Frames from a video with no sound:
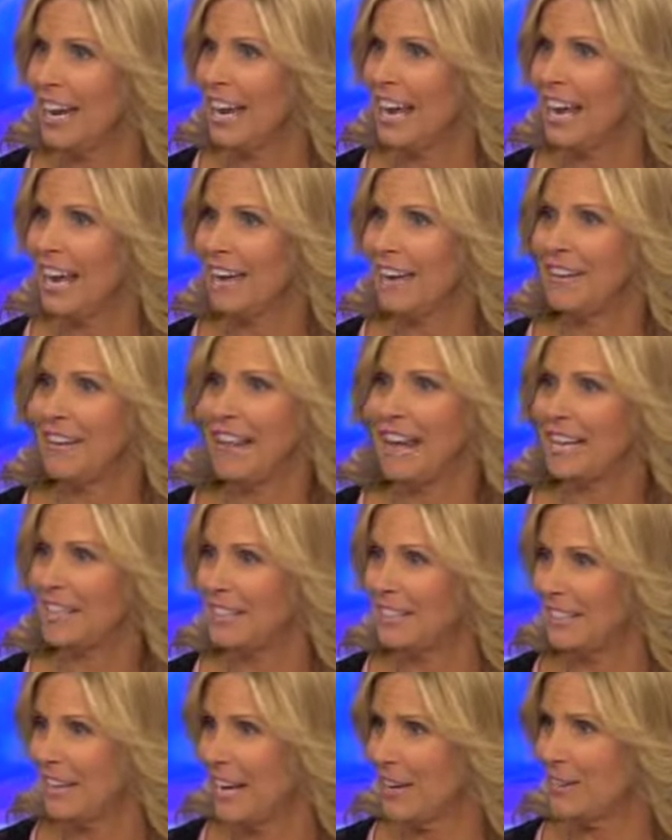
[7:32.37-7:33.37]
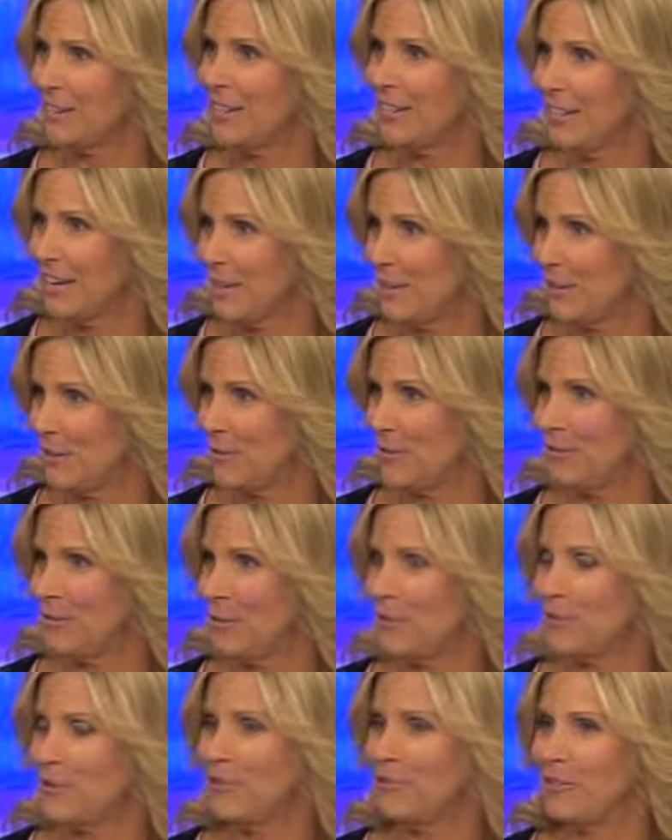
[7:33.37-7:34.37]
and that sounded like
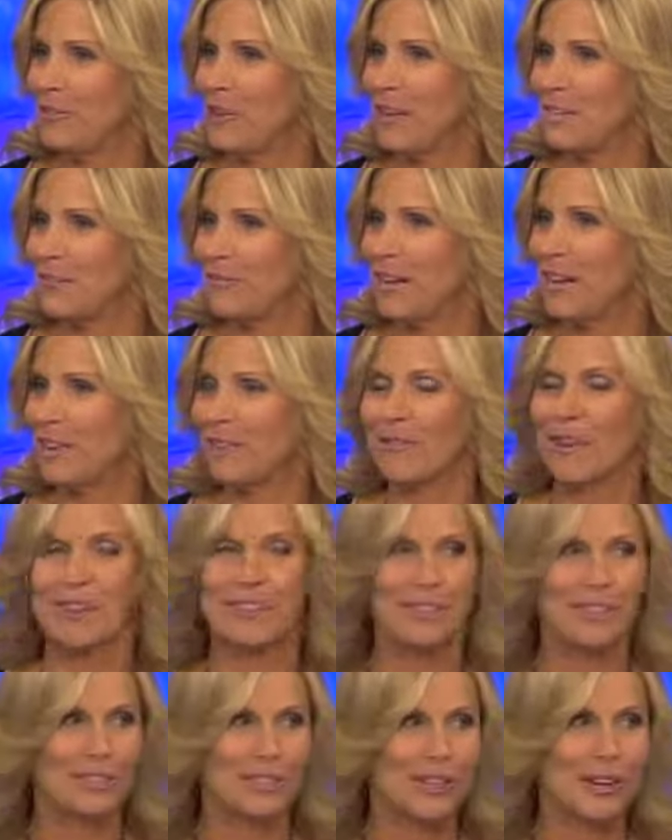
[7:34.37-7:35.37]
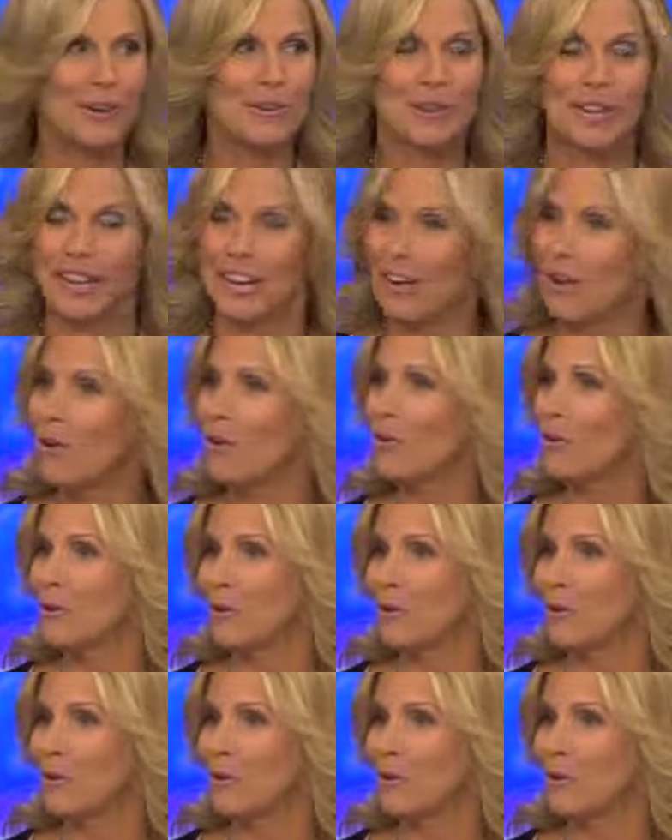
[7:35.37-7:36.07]
we've talked about throughout the show that, oh,